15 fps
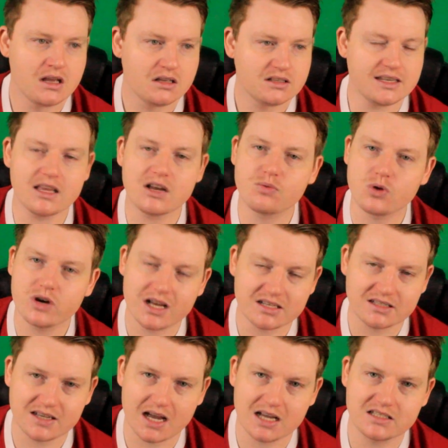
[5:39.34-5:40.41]
say like
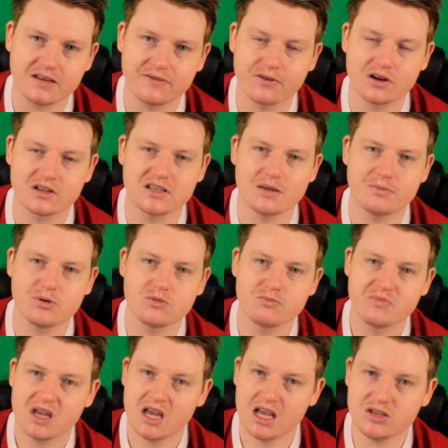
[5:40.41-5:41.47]
Royas Tarsi, for example.
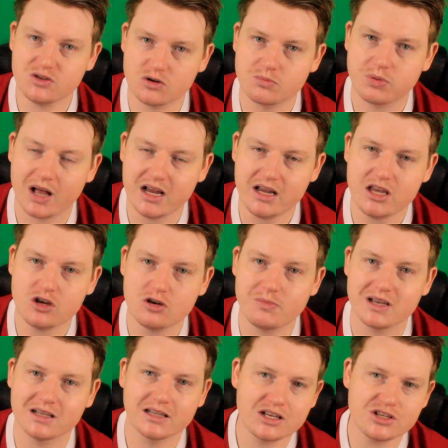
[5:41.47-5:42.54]
He's a good player. He could
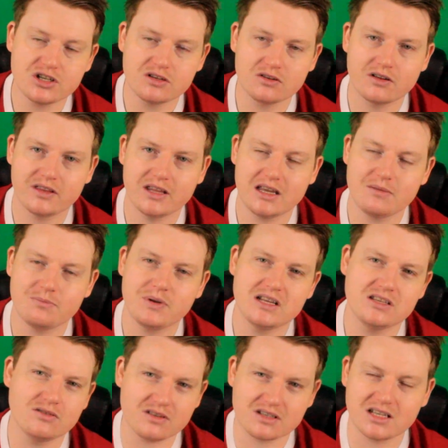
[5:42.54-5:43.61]
be a legend on there, but
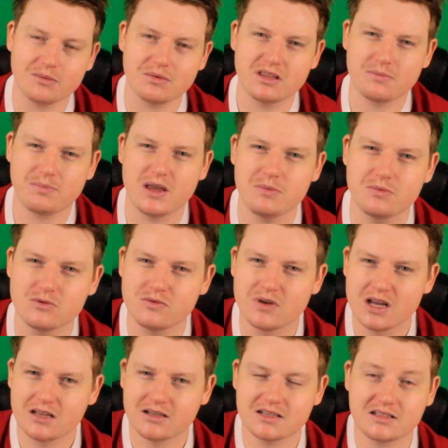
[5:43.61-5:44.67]
he's not someone that people
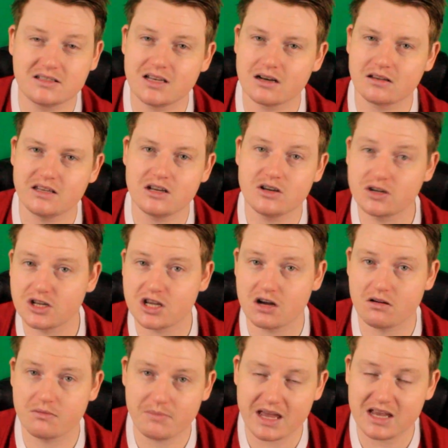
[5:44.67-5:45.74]
necessarily are going to
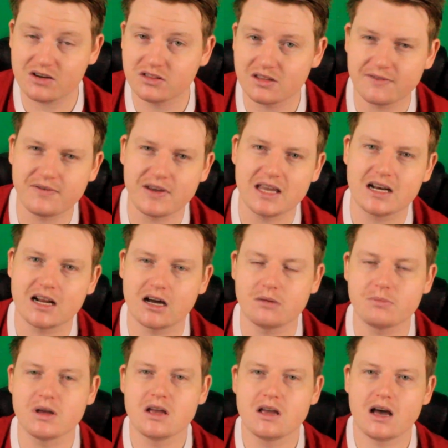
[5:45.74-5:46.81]
go and make on the fan
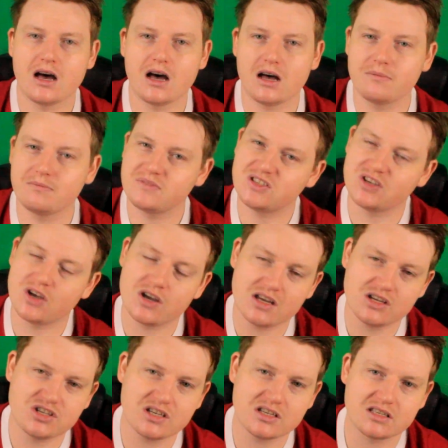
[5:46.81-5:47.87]
hub. So
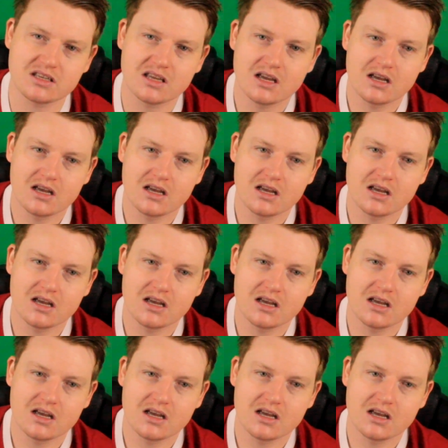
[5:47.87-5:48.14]
it's just,